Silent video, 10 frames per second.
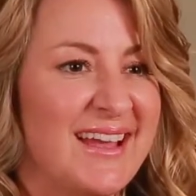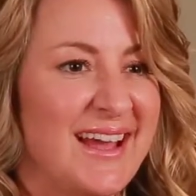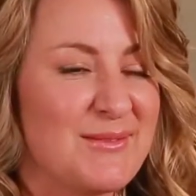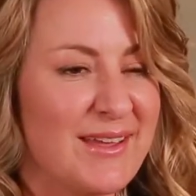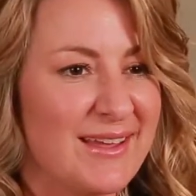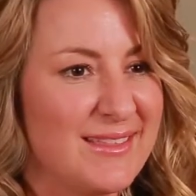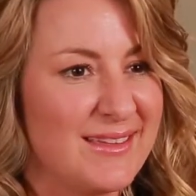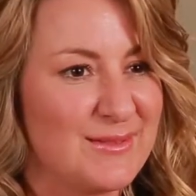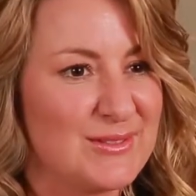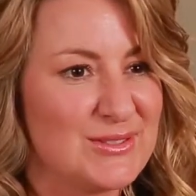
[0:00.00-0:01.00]
I, I think
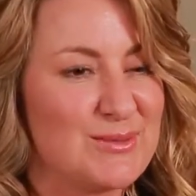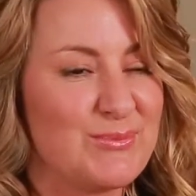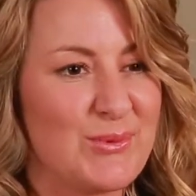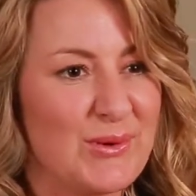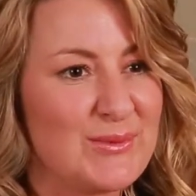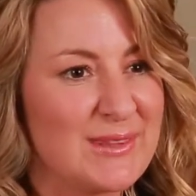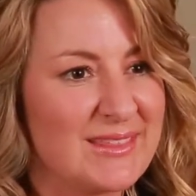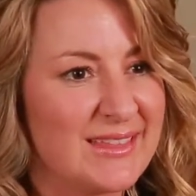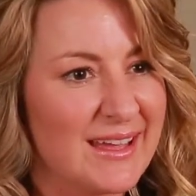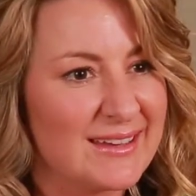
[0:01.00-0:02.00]
I was just born with
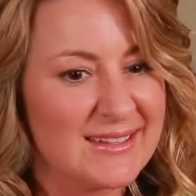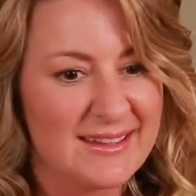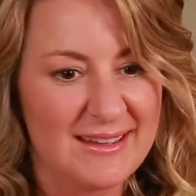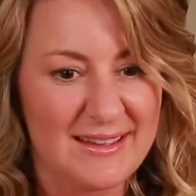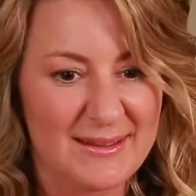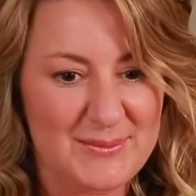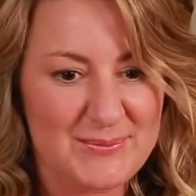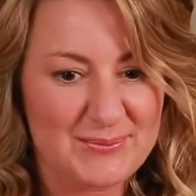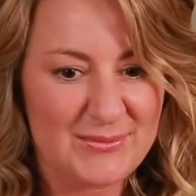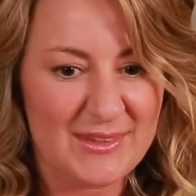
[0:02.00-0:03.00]
that um,